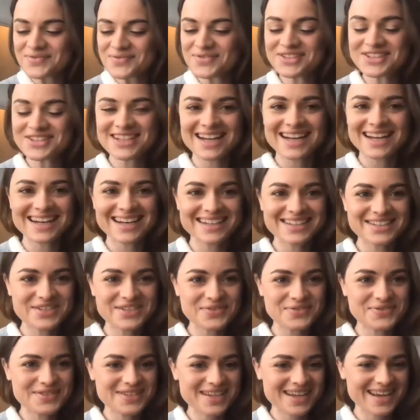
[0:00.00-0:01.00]
the challenge
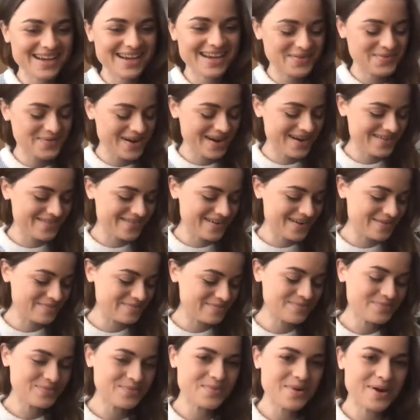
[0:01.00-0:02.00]
of seeing
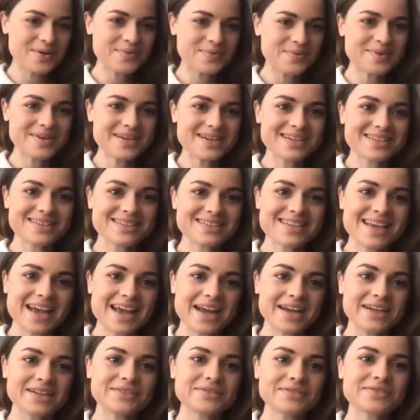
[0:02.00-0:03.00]
where we can
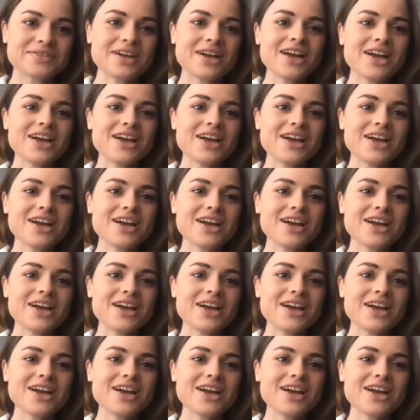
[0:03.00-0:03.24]
save.